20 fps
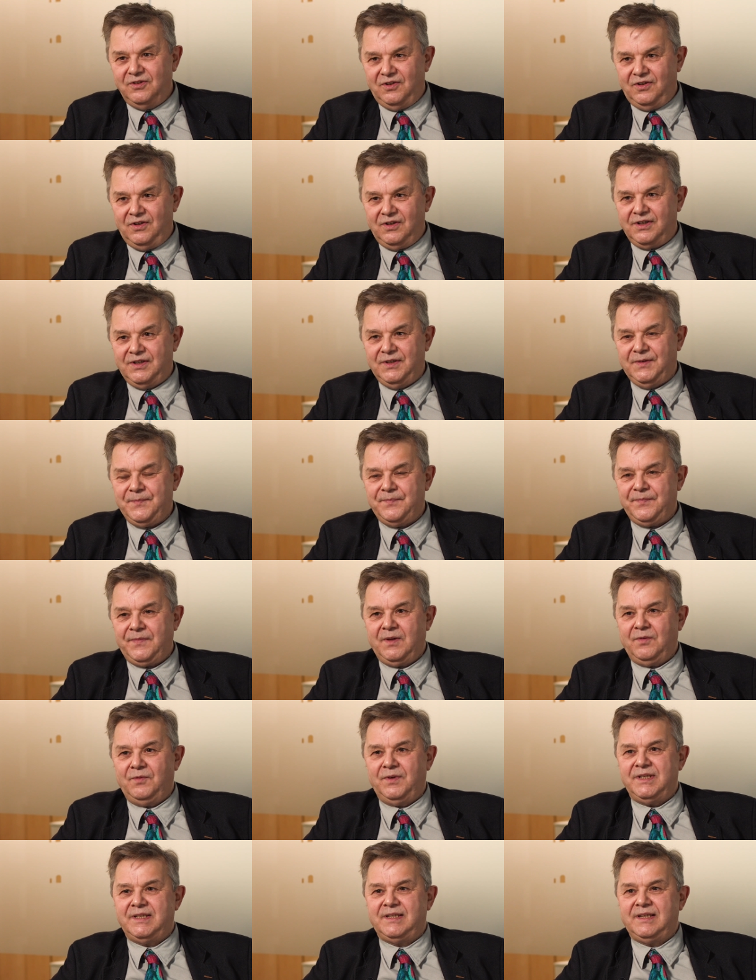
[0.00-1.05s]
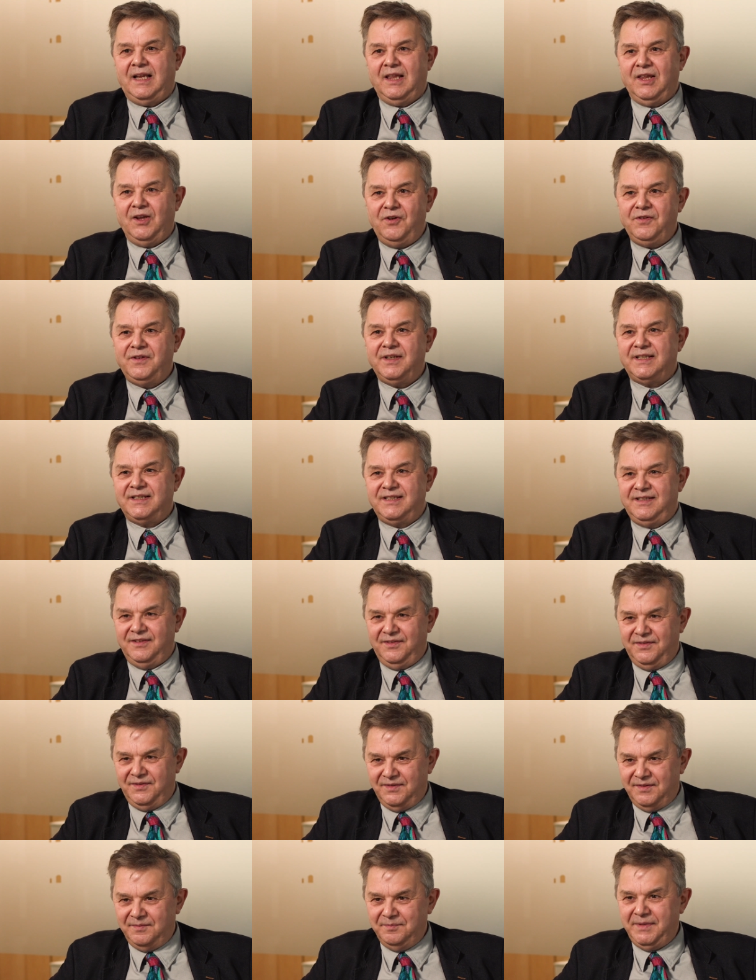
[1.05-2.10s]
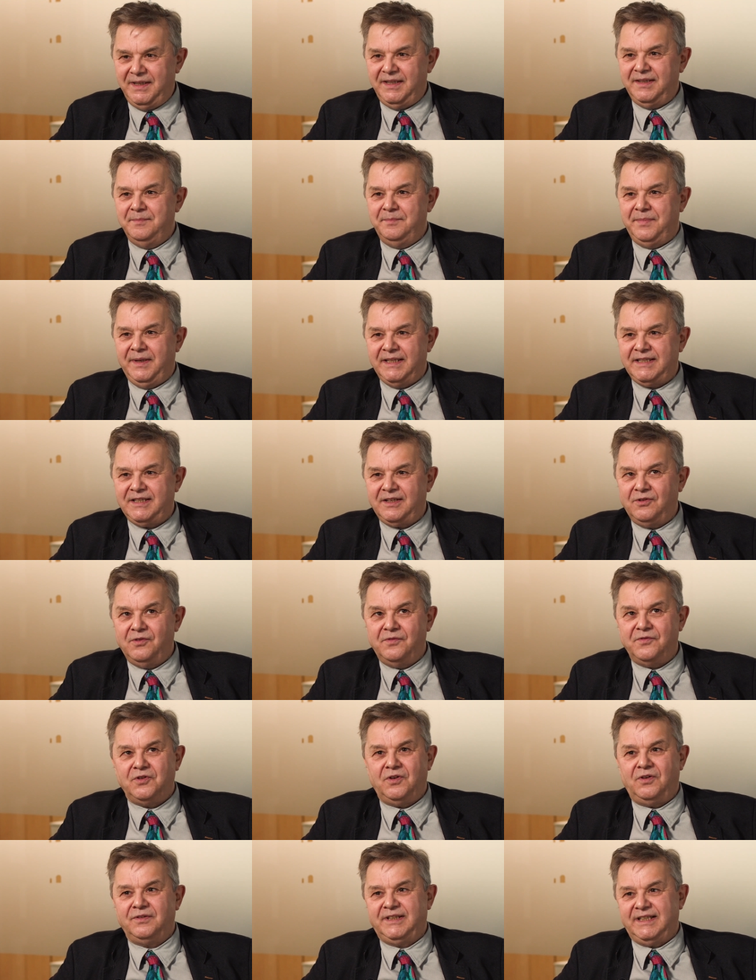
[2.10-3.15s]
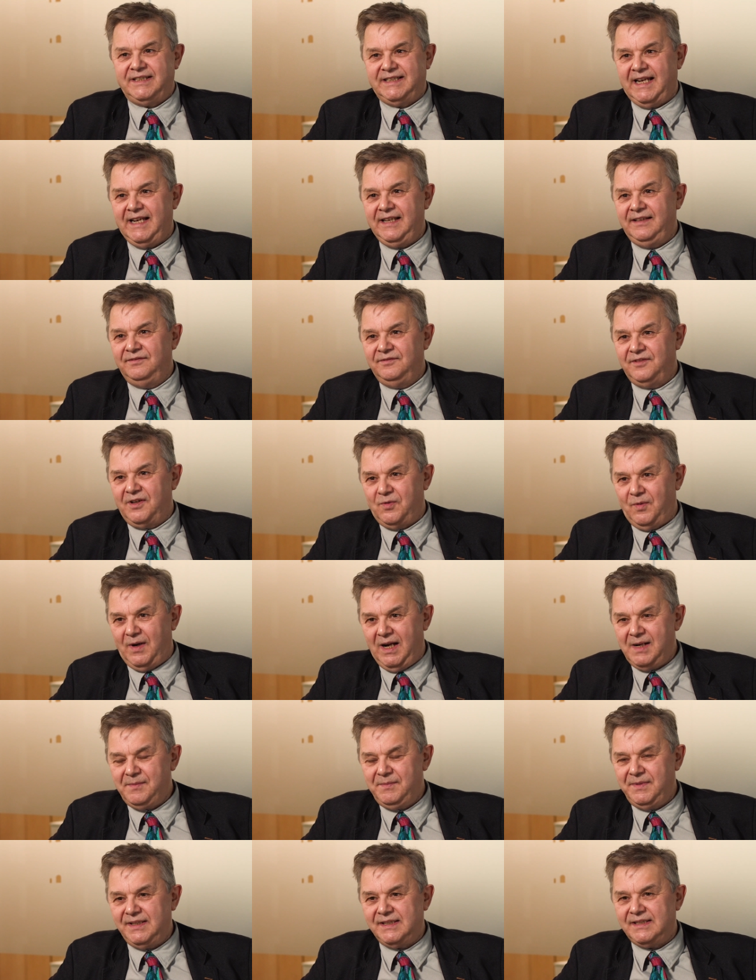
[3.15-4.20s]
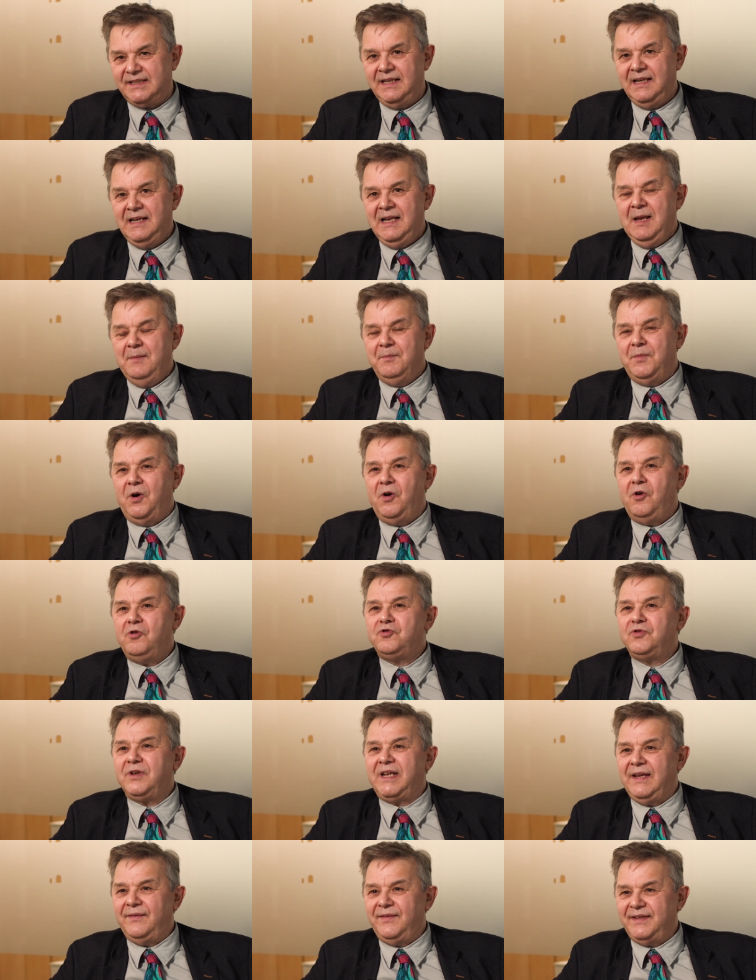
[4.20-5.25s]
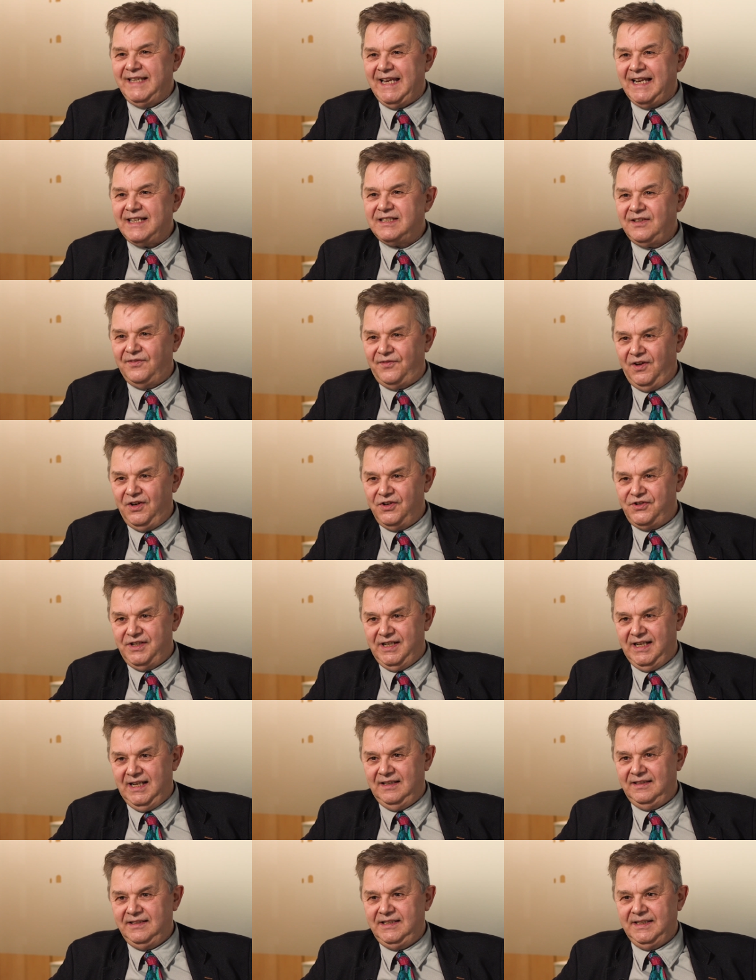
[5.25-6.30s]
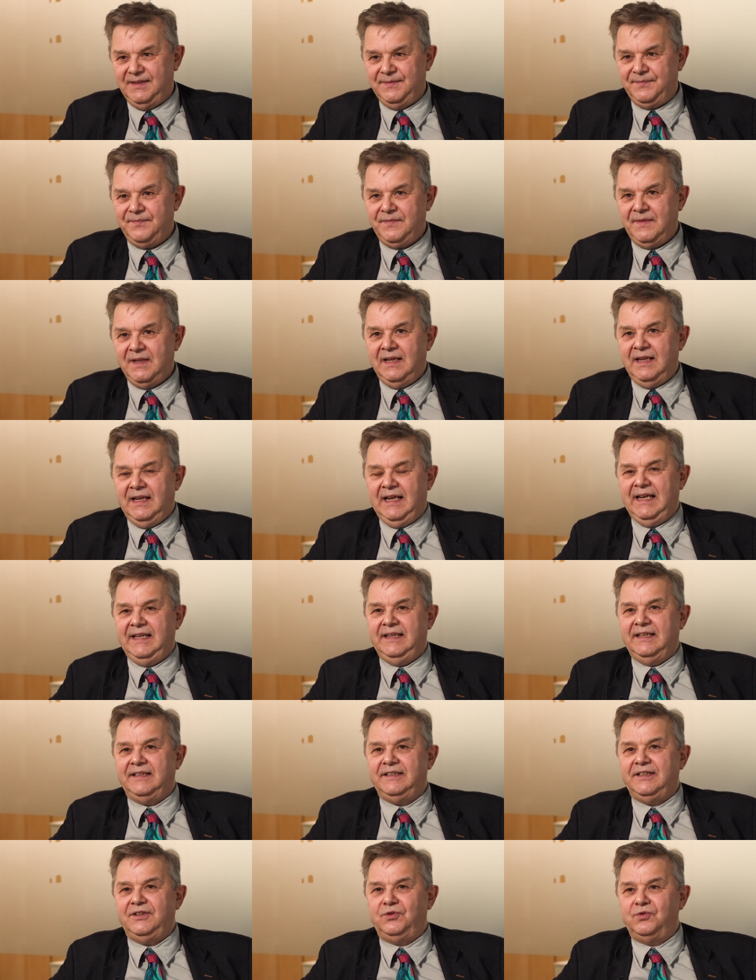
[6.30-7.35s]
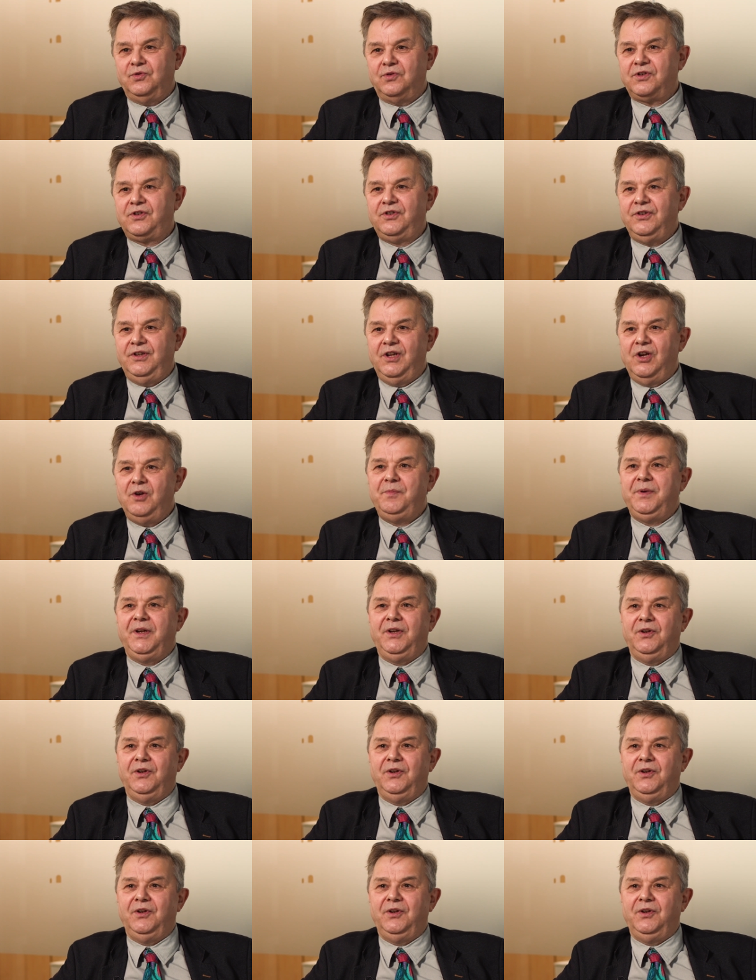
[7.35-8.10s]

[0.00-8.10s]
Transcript: lock, which allowed us to meet the basic overall design requirements, but also gave us extra functionality in that the door could now be